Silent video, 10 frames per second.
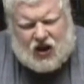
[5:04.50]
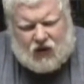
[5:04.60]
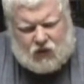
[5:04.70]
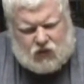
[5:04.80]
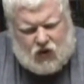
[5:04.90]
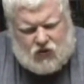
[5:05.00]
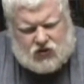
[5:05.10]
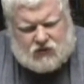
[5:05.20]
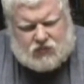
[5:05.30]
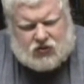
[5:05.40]
a
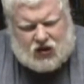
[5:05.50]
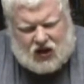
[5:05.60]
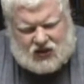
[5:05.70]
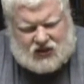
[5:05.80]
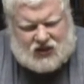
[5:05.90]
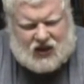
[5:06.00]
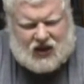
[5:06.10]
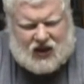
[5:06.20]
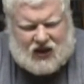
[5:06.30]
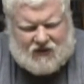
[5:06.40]
roast plus
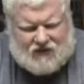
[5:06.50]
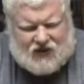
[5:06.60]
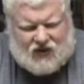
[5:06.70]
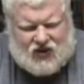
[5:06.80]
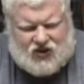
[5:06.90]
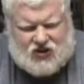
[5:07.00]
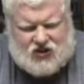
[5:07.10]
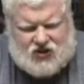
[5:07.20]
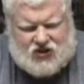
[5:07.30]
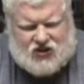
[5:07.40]
a very
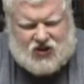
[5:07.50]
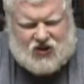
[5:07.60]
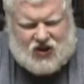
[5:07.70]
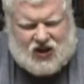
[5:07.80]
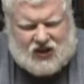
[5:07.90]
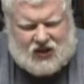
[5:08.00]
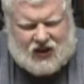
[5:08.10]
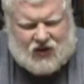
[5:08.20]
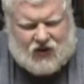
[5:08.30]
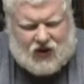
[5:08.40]
dirty,
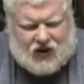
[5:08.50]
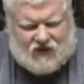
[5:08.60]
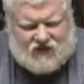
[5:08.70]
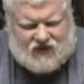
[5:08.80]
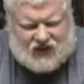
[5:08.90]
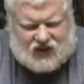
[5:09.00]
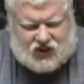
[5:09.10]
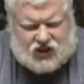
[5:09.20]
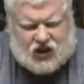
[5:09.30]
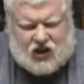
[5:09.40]
lingering
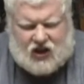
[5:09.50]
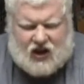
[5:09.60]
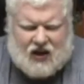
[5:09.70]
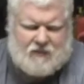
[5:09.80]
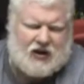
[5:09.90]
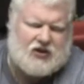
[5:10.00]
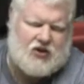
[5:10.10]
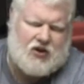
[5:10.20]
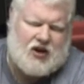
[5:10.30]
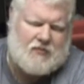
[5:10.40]
finish. And by
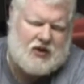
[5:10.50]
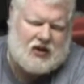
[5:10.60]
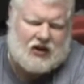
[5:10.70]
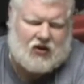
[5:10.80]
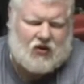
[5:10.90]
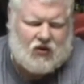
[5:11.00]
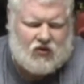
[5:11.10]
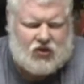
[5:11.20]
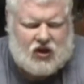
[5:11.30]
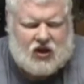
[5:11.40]
dirty, I mean like
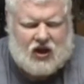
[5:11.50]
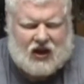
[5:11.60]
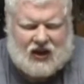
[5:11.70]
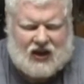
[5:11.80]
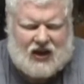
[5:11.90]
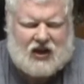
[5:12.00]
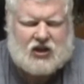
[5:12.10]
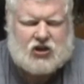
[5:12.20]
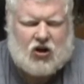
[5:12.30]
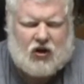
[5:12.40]
earthy
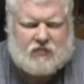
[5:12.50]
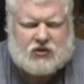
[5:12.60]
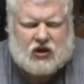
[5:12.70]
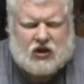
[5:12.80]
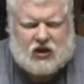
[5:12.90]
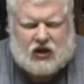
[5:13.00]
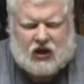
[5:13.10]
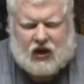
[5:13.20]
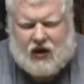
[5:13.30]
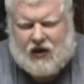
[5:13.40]
English hops.
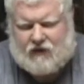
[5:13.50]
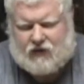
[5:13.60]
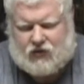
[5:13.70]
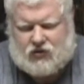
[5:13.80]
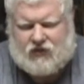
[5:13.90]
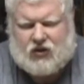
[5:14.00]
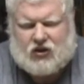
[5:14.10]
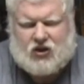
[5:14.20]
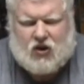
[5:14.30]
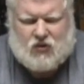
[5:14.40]
For those of you
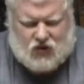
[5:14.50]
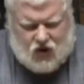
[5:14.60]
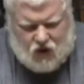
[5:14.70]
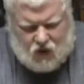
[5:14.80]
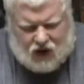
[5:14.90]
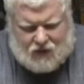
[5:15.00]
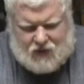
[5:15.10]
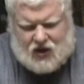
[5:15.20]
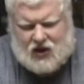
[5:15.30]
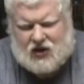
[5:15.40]
that don't know what I
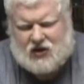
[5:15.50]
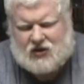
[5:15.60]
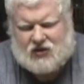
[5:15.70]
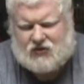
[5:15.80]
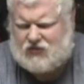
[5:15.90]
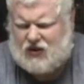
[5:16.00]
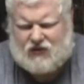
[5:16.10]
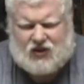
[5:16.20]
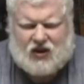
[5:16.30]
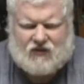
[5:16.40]

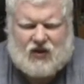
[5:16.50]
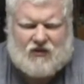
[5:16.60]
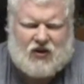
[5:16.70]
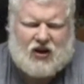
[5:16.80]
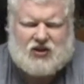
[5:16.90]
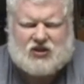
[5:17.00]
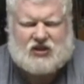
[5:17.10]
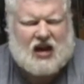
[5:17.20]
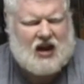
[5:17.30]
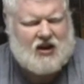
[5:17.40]
mean, if you ever had
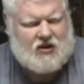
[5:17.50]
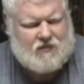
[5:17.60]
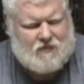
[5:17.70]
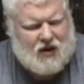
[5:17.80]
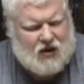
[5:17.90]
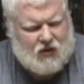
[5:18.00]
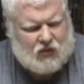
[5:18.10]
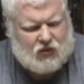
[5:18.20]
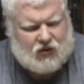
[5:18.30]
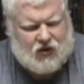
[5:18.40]
sand in your
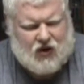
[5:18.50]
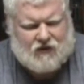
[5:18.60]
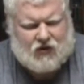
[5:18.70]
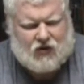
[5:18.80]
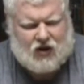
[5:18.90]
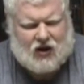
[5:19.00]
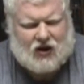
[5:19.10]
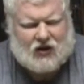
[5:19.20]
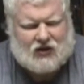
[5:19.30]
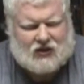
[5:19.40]
mouth, or you
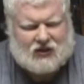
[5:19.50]
ever